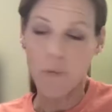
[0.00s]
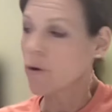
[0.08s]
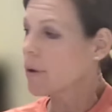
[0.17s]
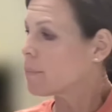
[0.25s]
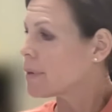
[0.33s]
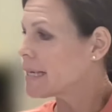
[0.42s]
I'm gonna
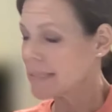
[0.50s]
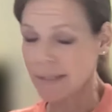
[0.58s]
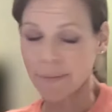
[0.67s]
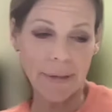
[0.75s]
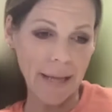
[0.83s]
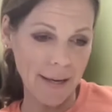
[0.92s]
come get
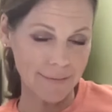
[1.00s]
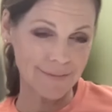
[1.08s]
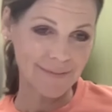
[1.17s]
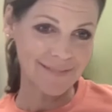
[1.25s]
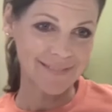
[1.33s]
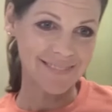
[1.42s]
some of that
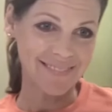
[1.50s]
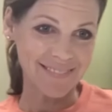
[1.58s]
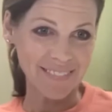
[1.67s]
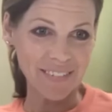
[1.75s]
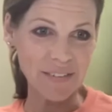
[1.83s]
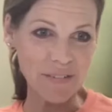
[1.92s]

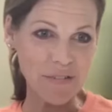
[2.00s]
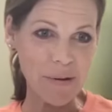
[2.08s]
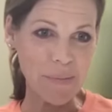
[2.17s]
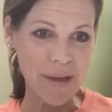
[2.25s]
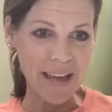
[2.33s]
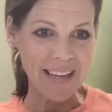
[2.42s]

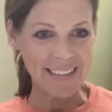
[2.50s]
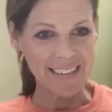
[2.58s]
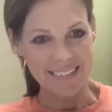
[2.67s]
from you.